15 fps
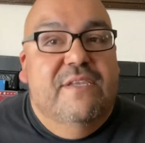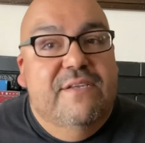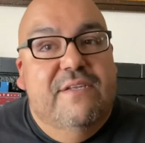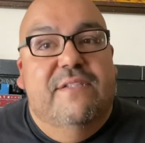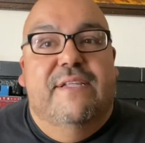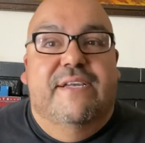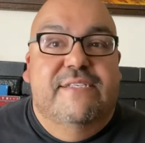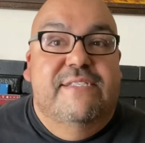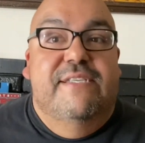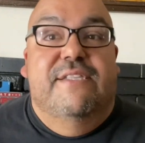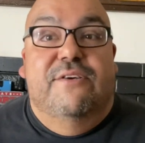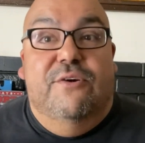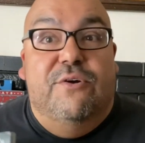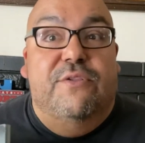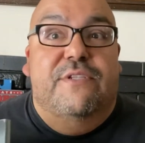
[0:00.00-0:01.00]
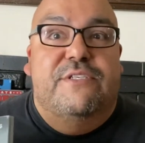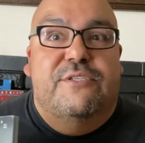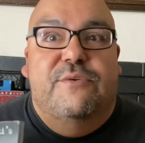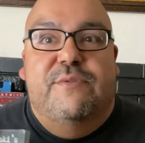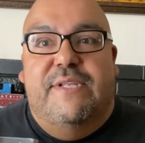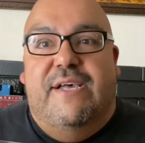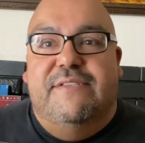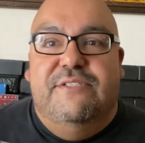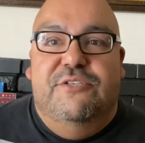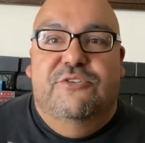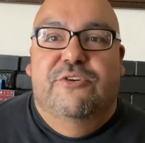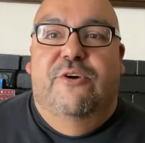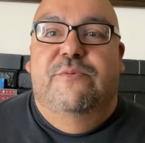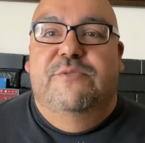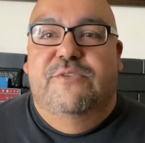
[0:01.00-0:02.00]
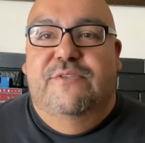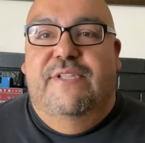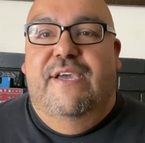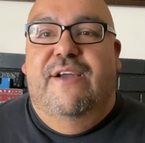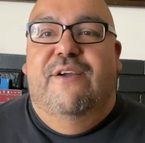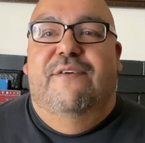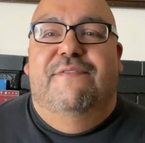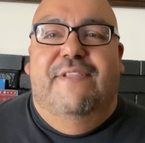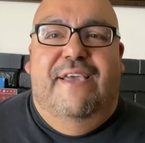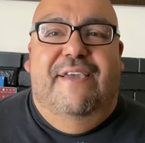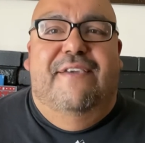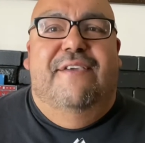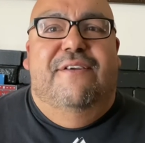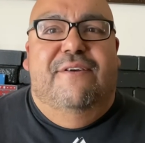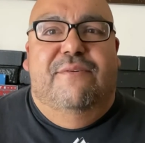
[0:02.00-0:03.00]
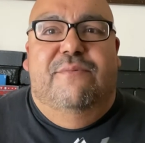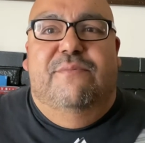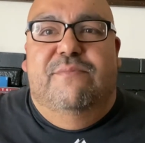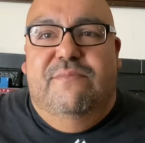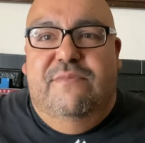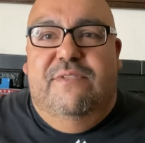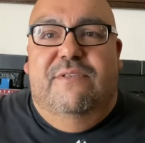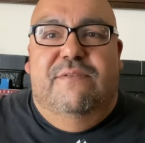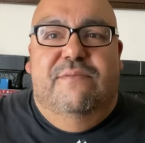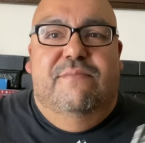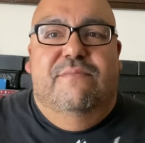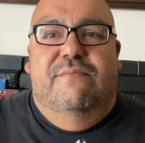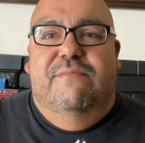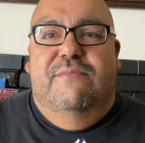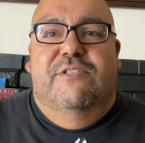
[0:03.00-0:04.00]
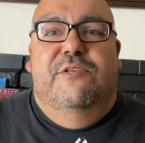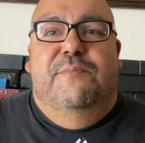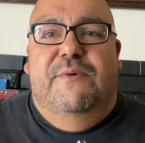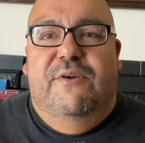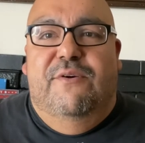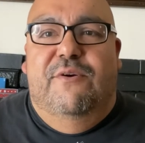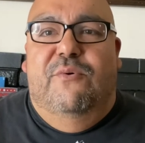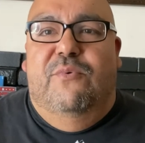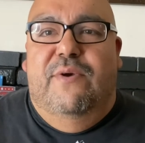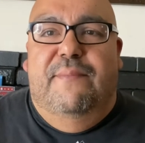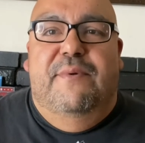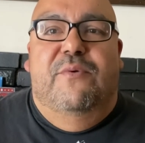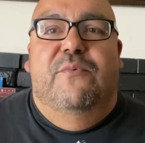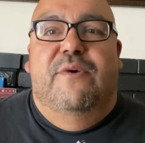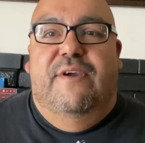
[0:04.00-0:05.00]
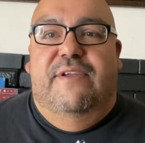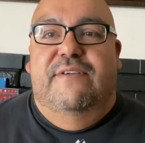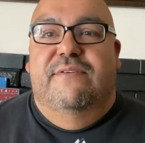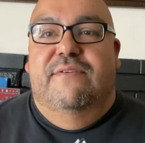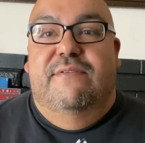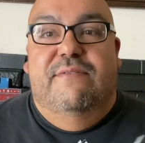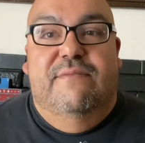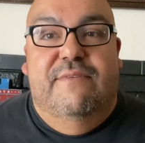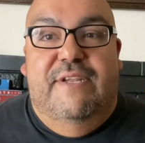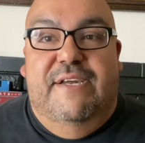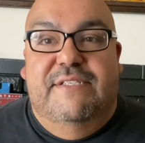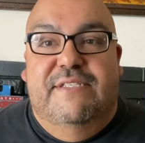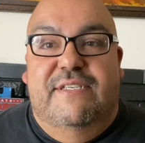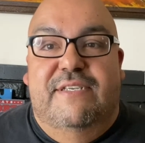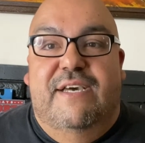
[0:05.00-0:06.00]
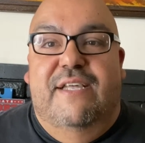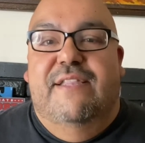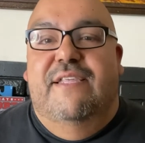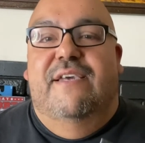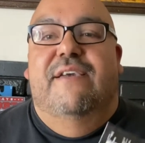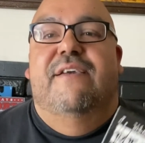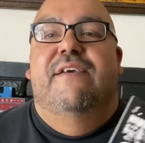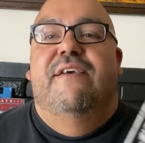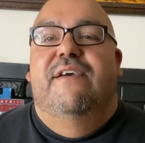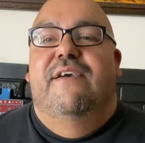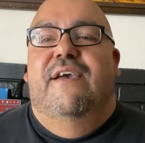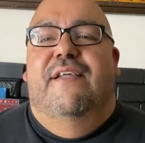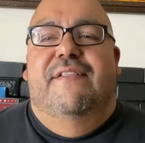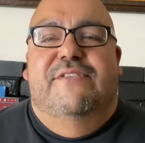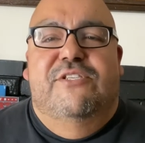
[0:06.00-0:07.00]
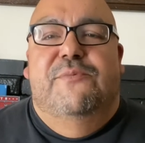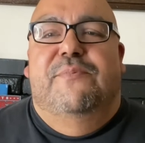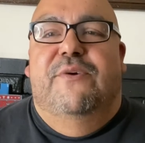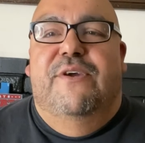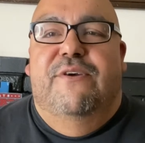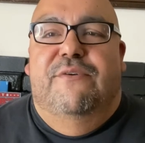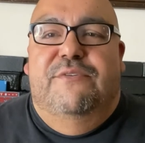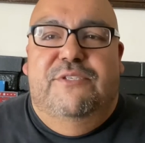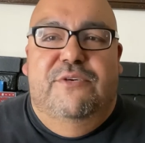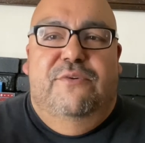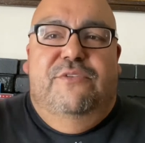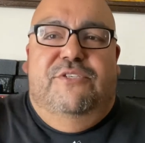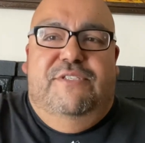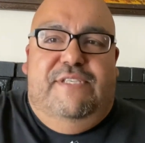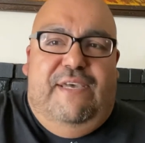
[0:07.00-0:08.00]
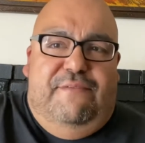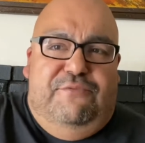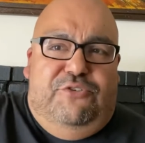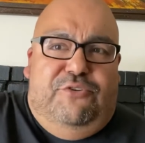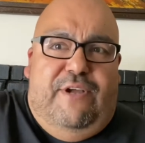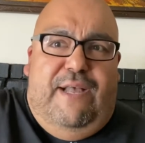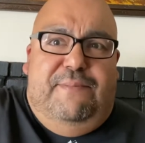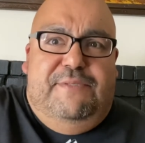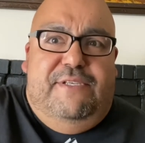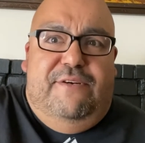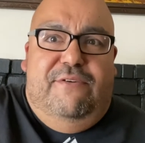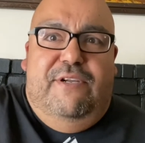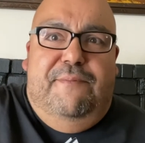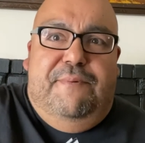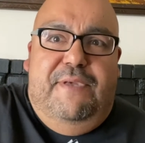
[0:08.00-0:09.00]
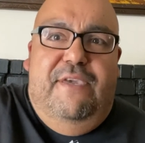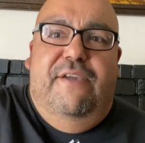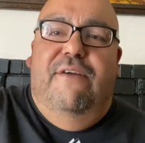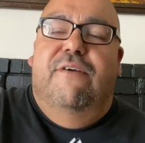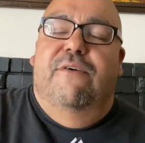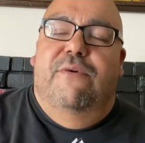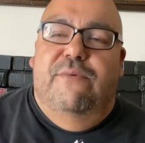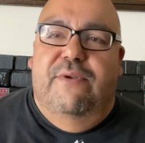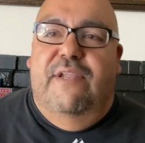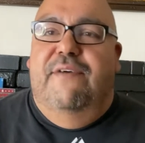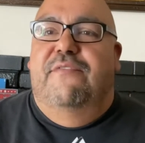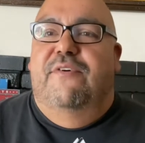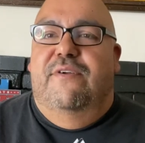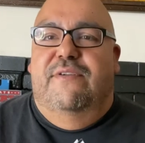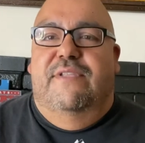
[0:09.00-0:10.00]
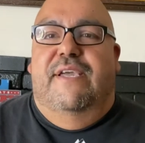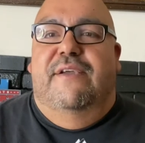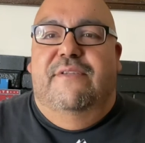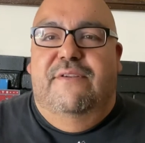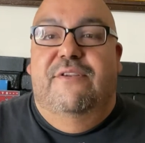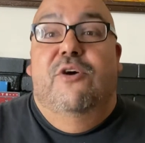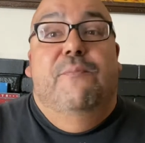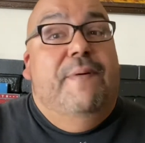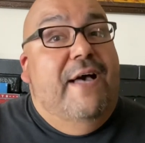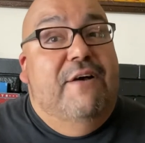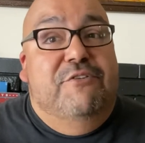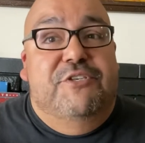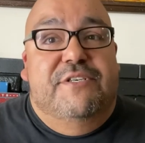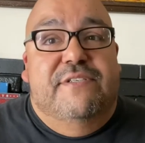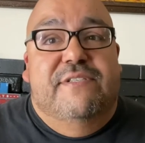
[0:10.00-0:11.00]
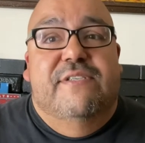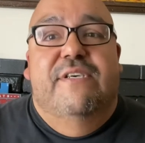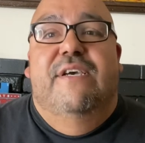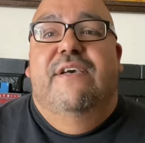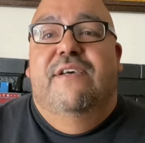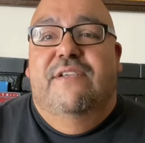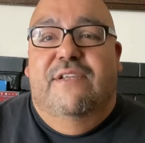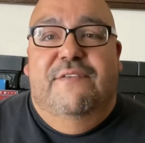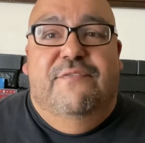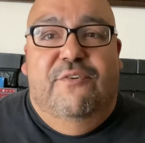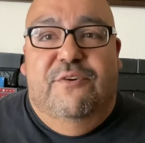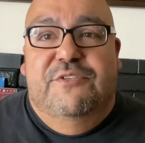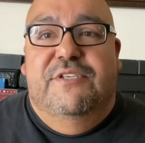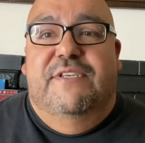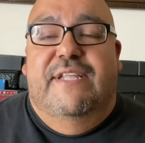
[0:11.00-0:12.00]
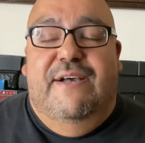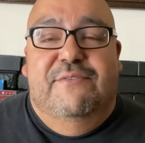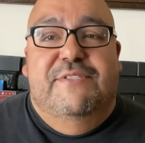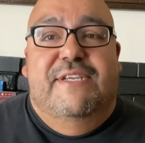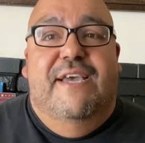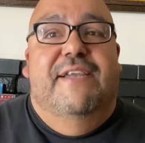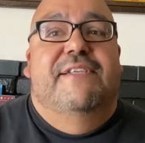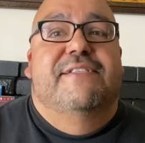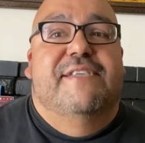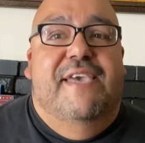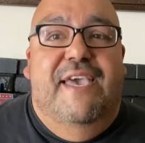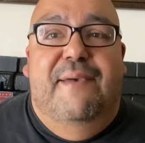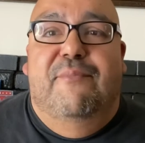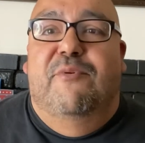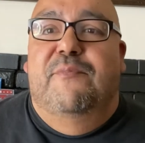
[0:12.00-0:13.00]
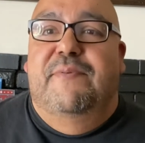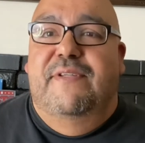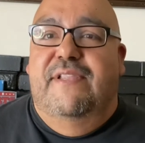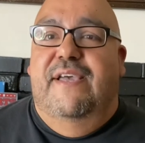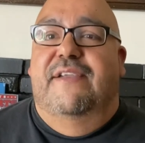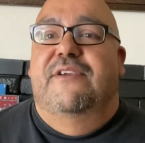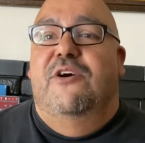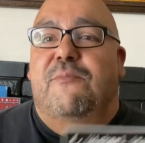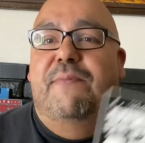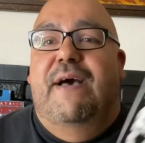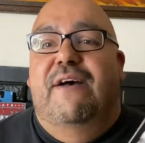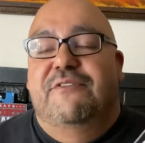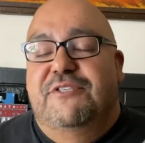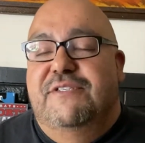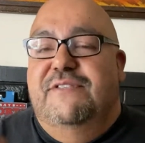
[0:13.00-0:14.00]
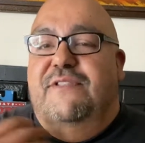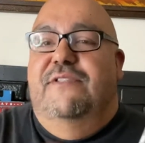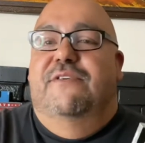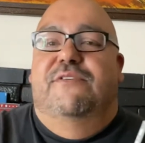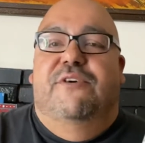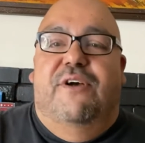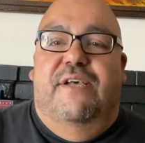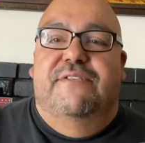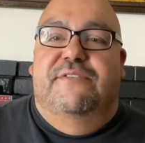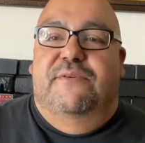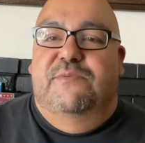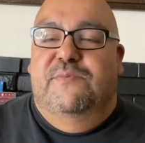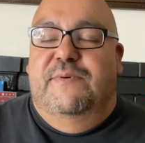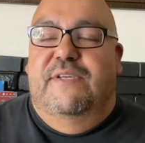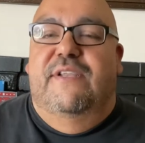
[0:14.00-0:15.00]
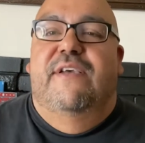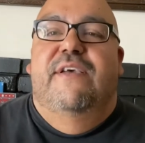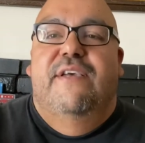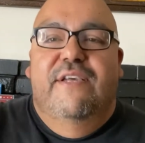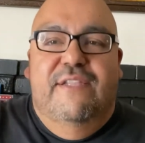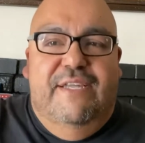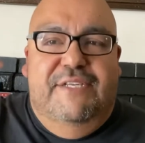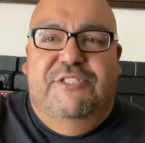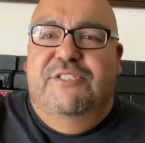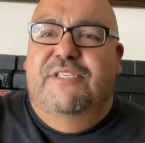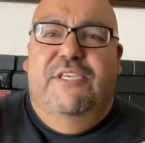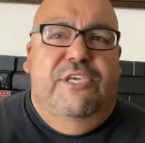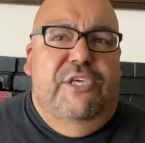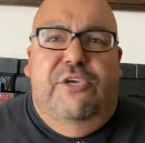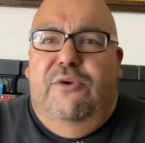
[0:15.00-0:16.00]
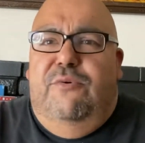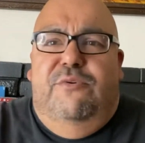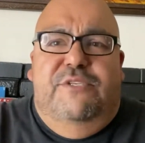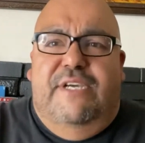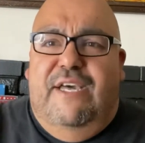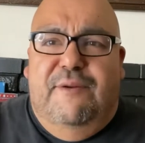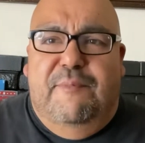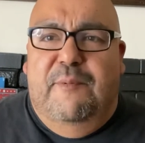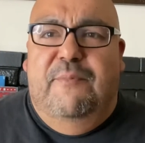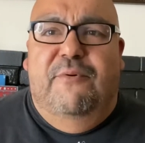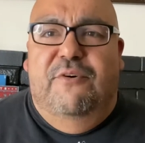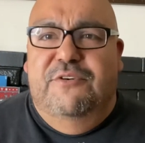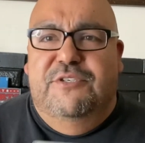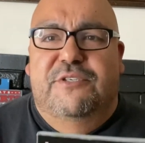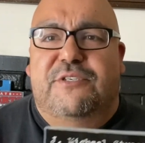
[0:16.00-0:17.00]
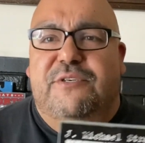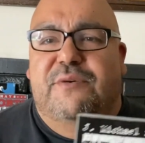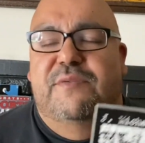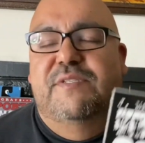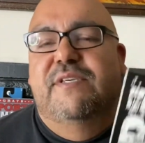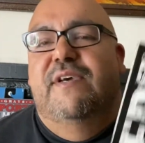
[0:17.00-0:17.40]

Like I said, the early 2000 tropes are there of like, the superhero women wearing next to nothing, and the superhero dudes just have traps that are up here or whatever, and like no pouches. Unfortunately, that was 90s cable, but like no pouches on their costumes, but like just huge out of proportion dudes.